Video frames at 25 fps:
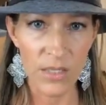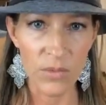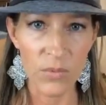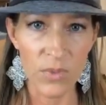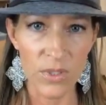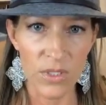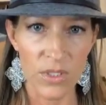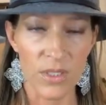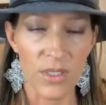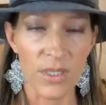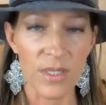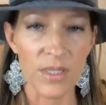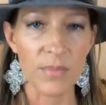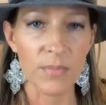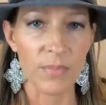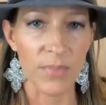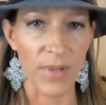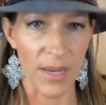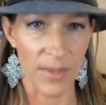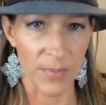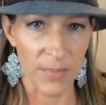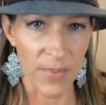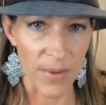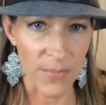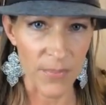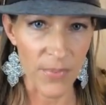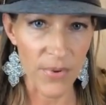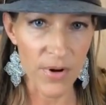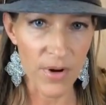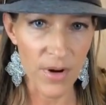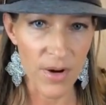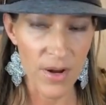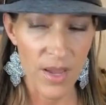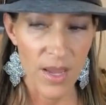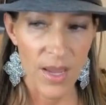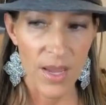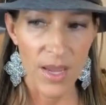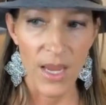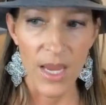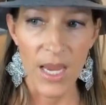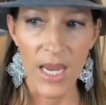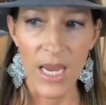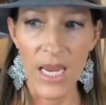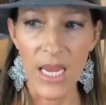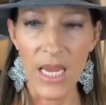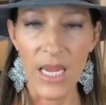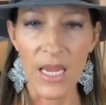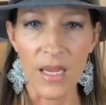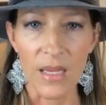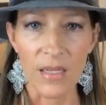which is black pepper,
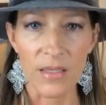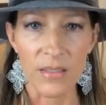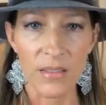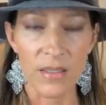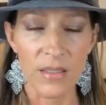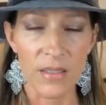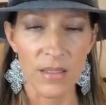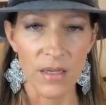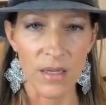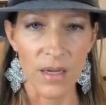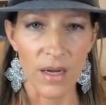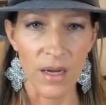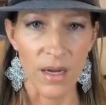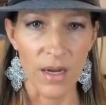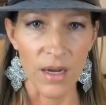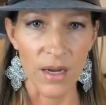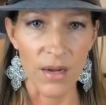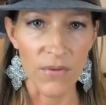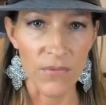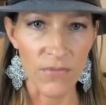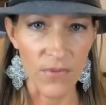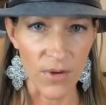and uh,